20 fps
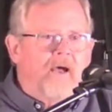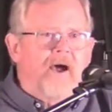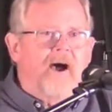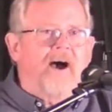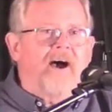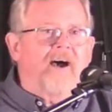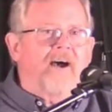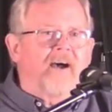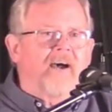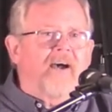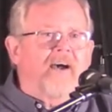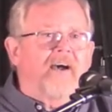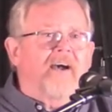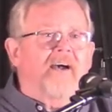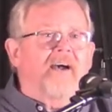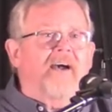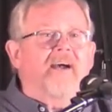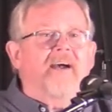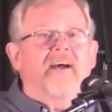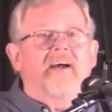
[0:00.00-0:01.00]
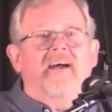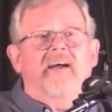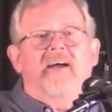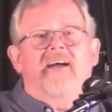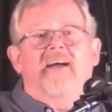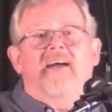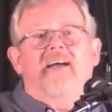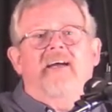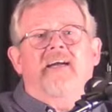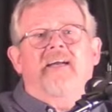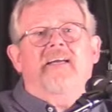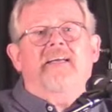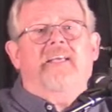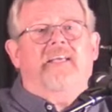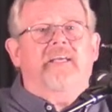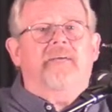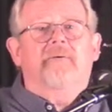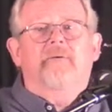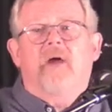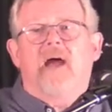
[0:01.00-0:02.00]
I, ah,
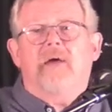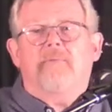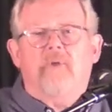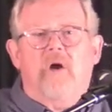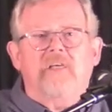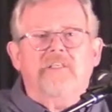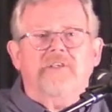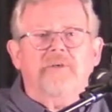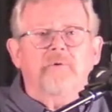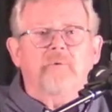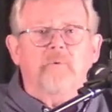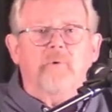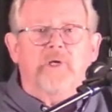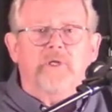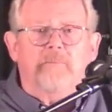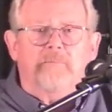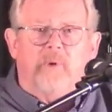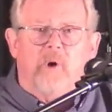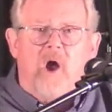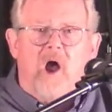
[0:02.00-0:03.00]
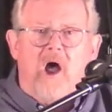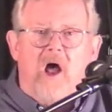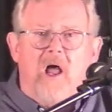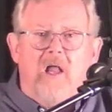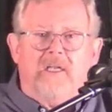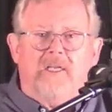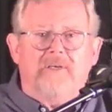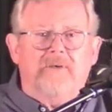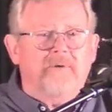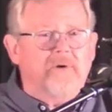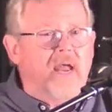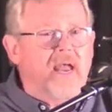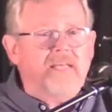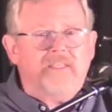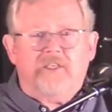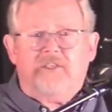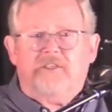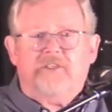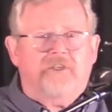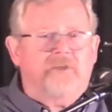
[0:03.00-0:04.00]
here I was a real brawler, I
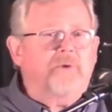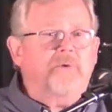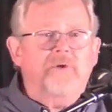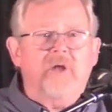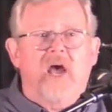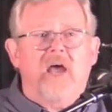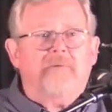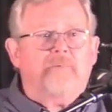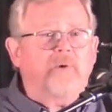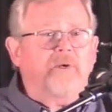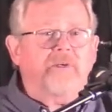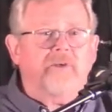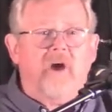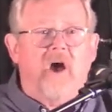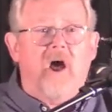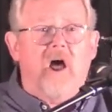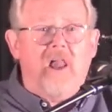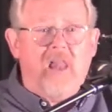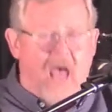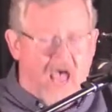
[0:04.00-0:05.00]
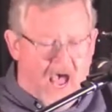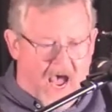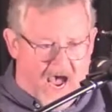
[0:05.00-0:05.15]
just do not recall.